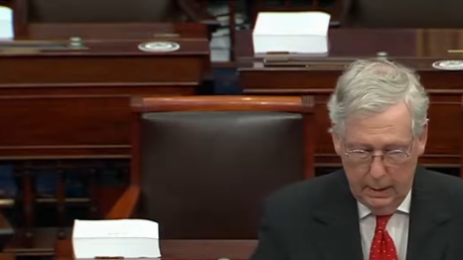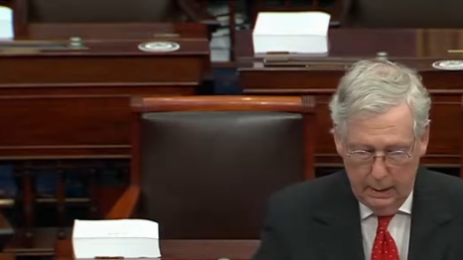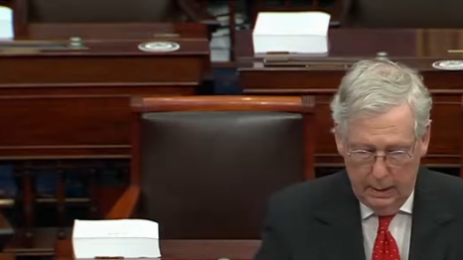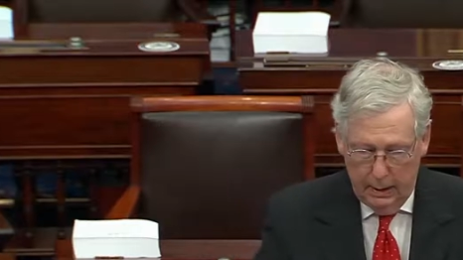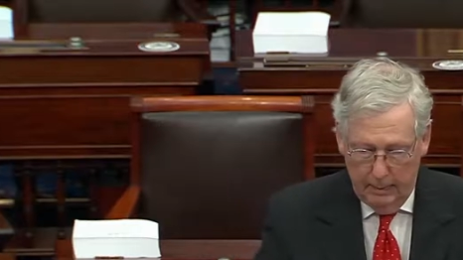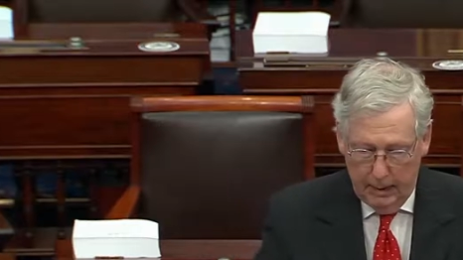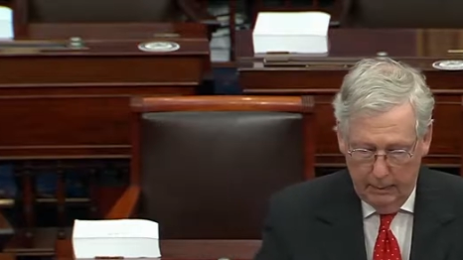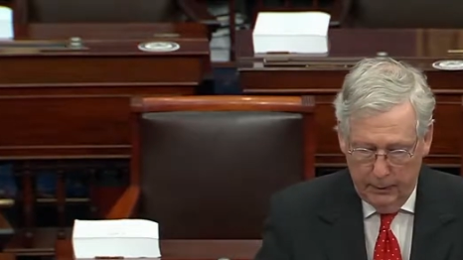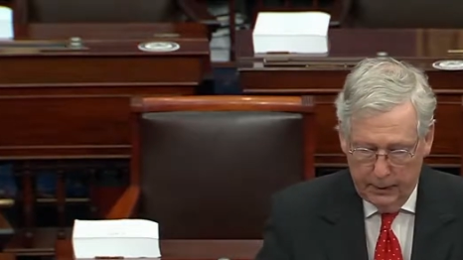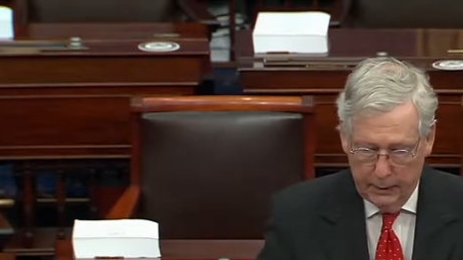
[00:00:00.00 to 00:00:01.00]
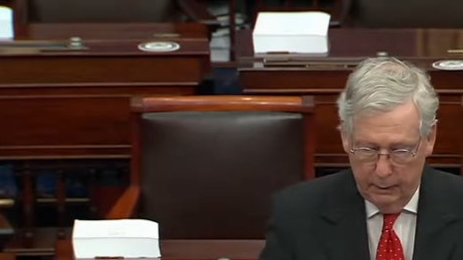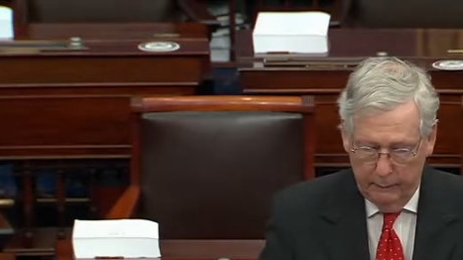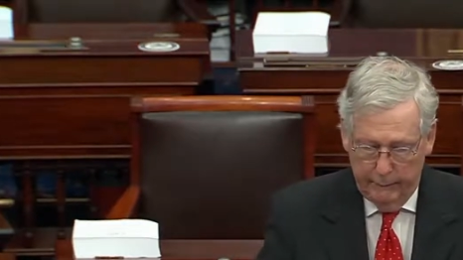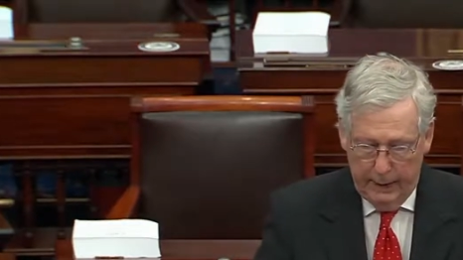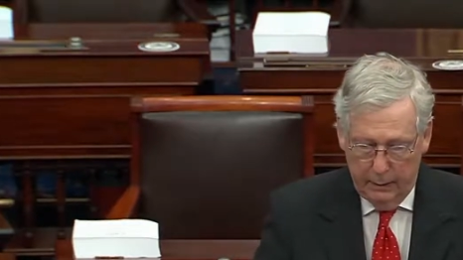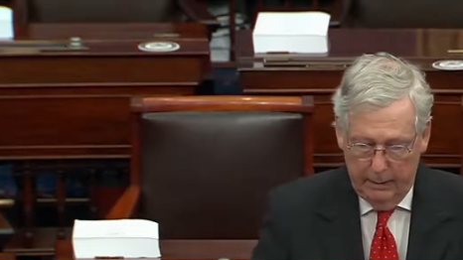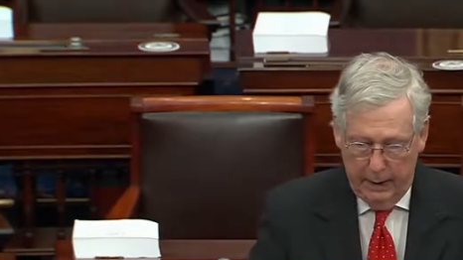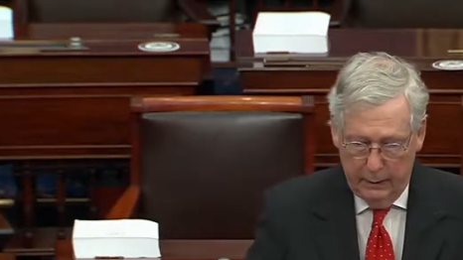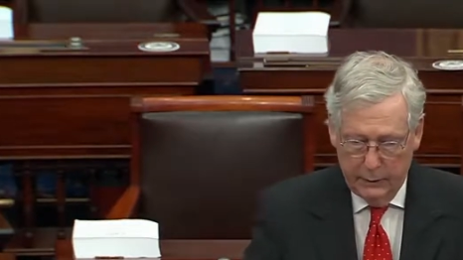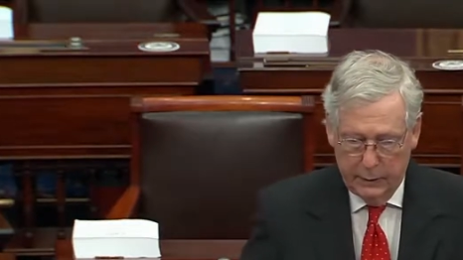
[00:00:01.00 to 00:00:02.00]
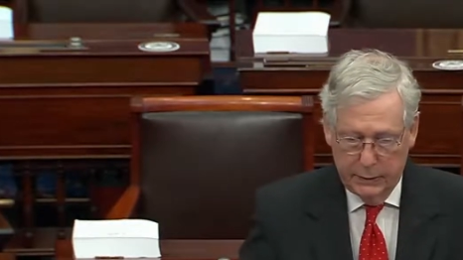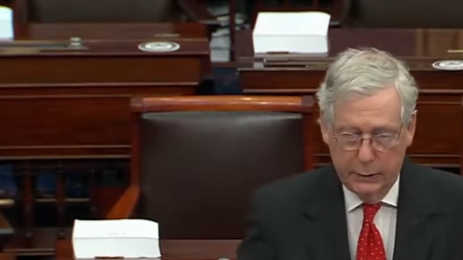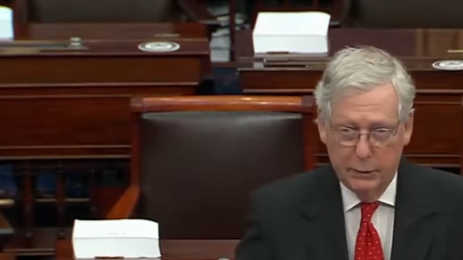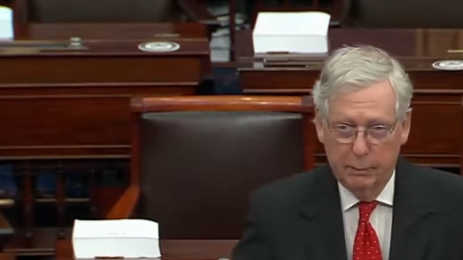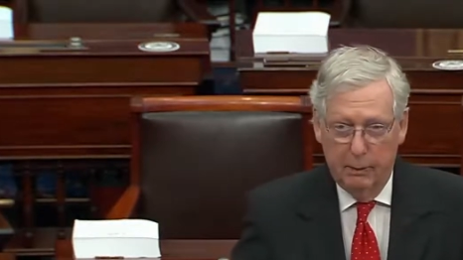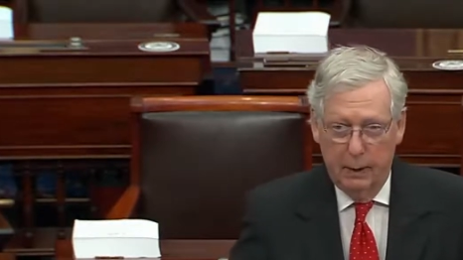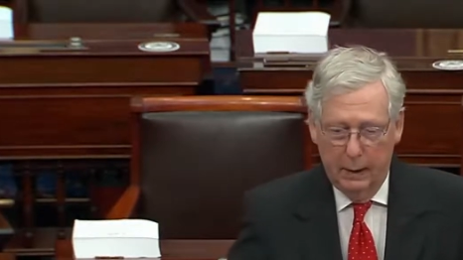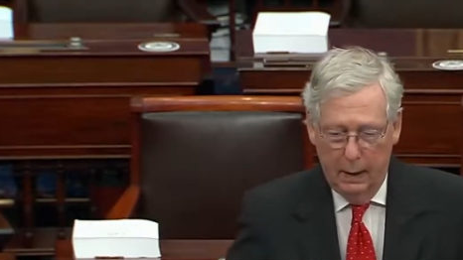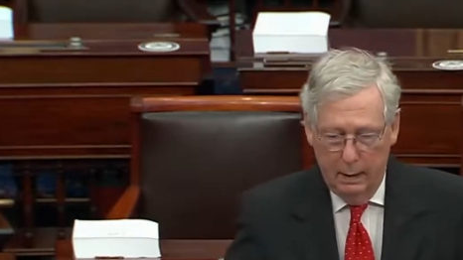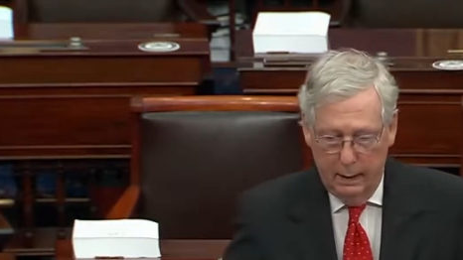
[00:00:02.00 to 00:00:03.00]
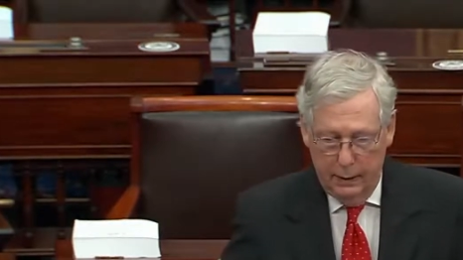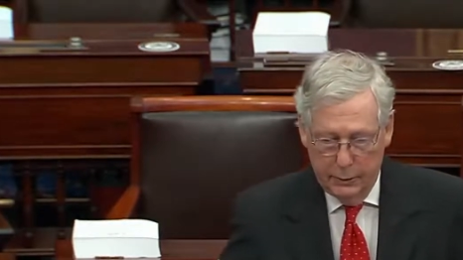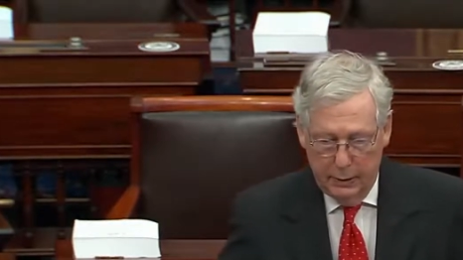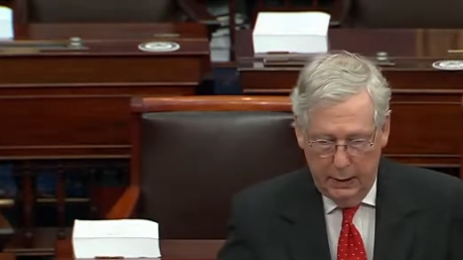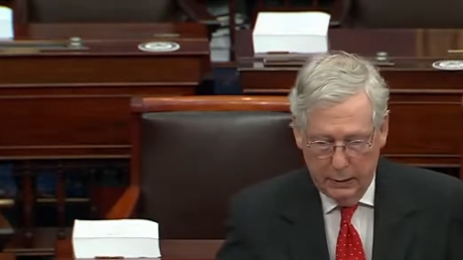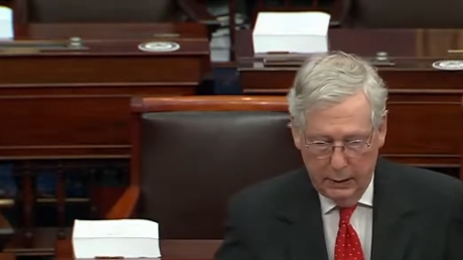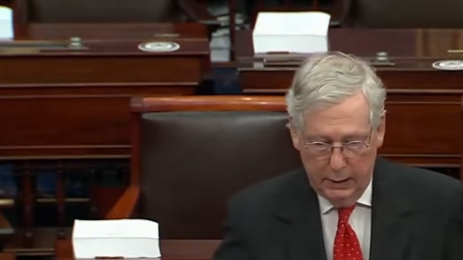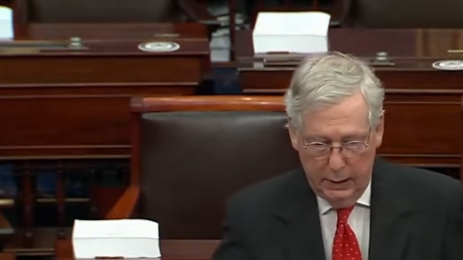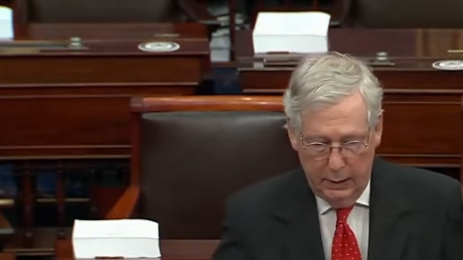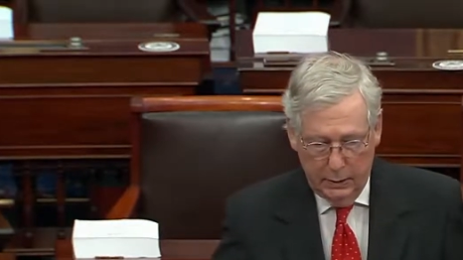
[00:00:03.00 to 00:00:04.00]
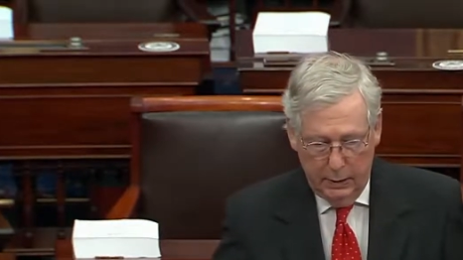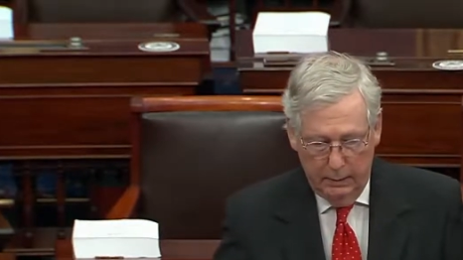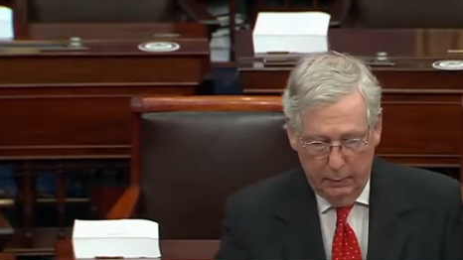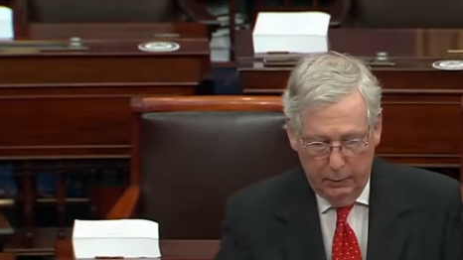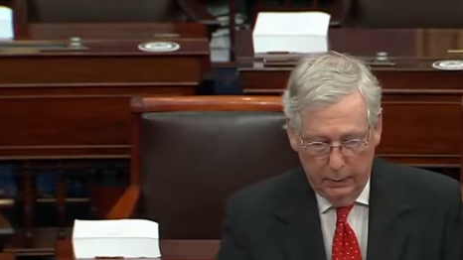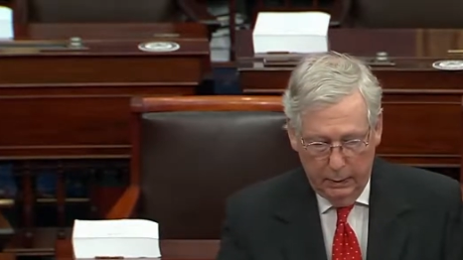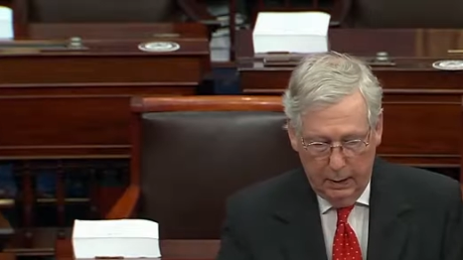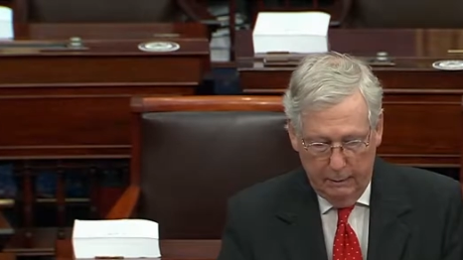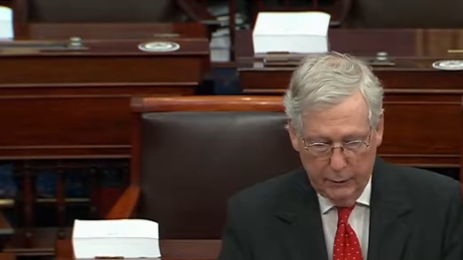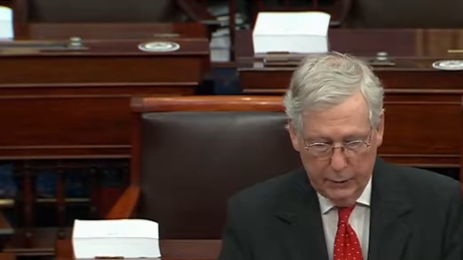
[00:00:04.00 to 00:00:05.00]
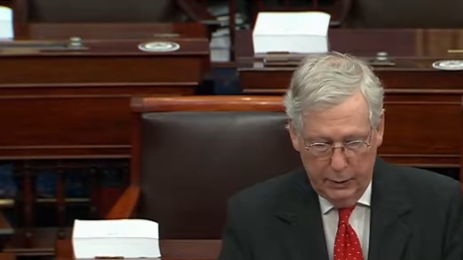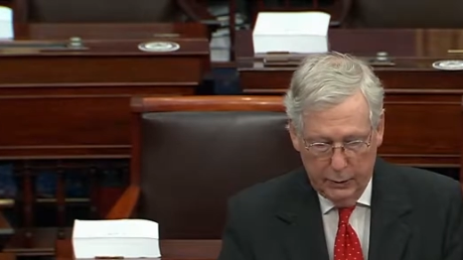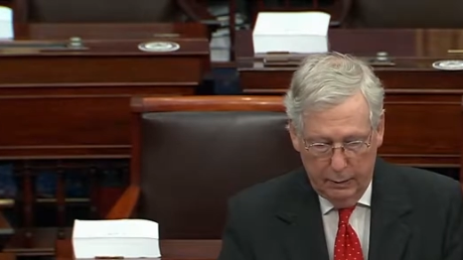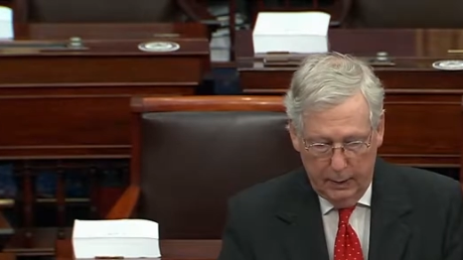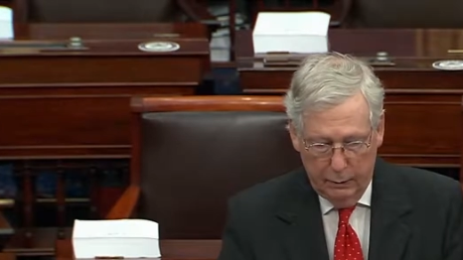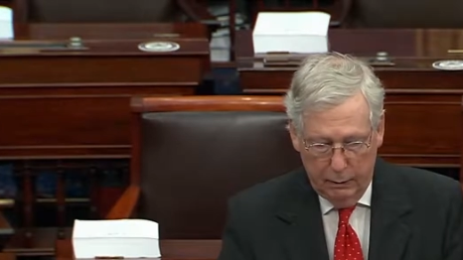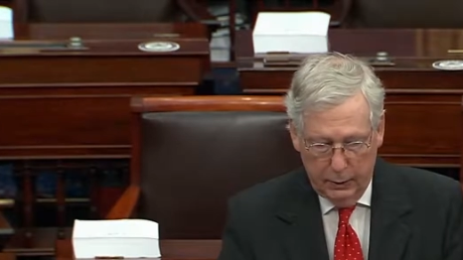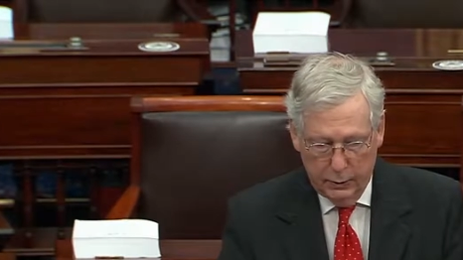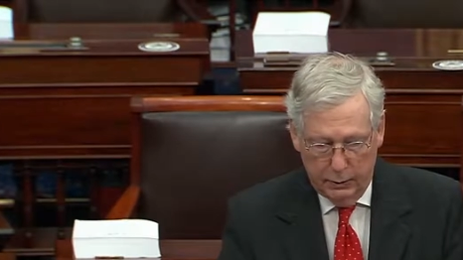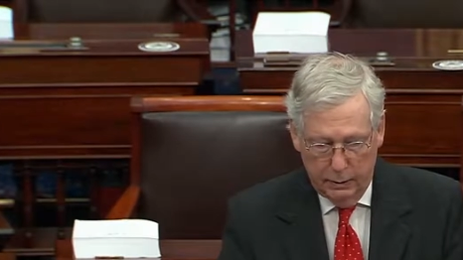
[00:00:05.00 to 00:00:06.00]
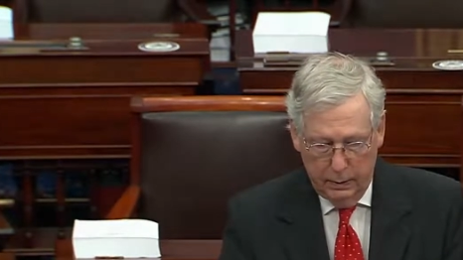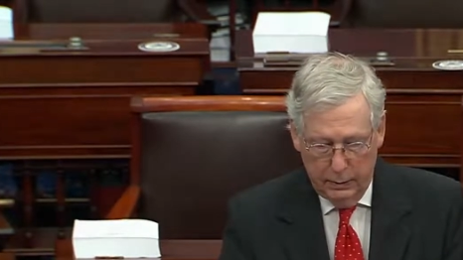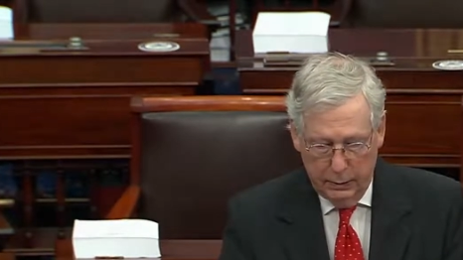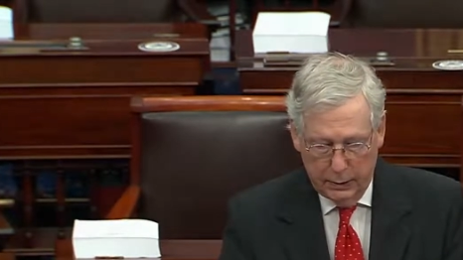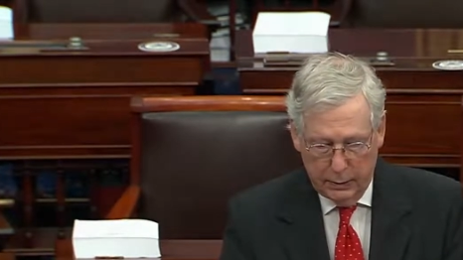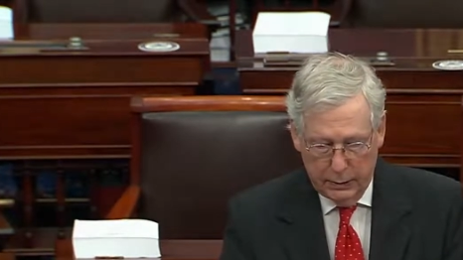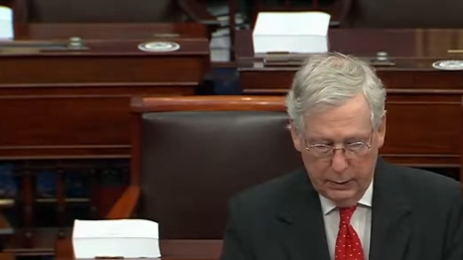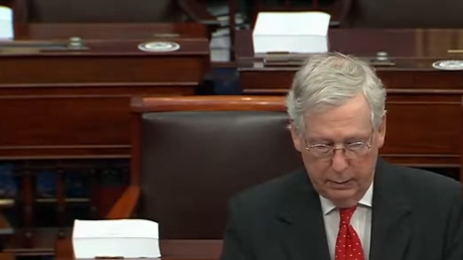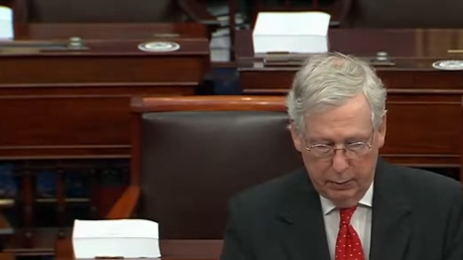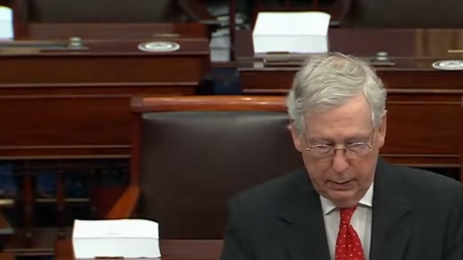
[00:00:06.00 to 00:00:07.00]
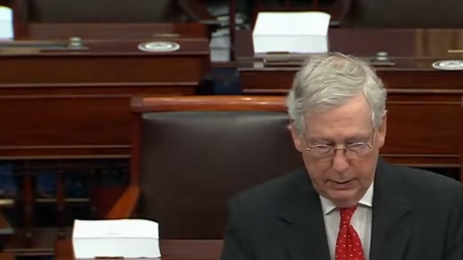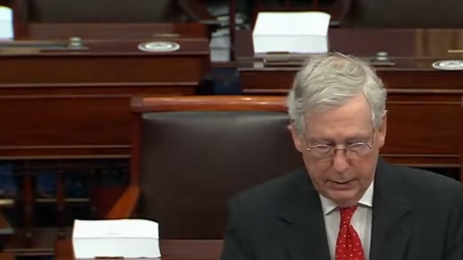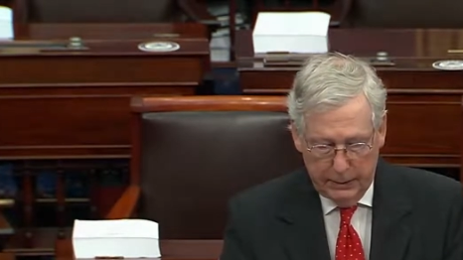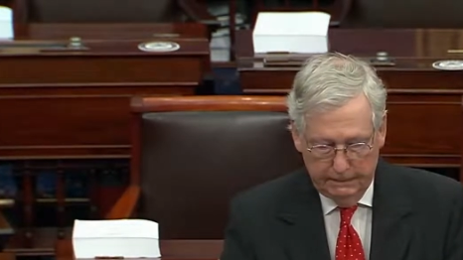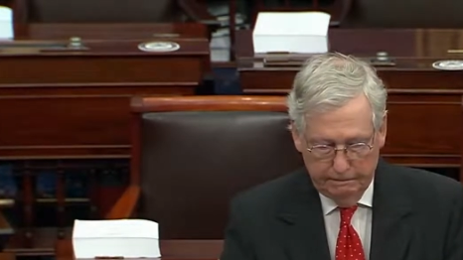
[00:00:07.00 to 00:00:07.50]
Now, Madam President, on a final matter, since the spring, our nation has engaged in important conversation about racial justice and policing.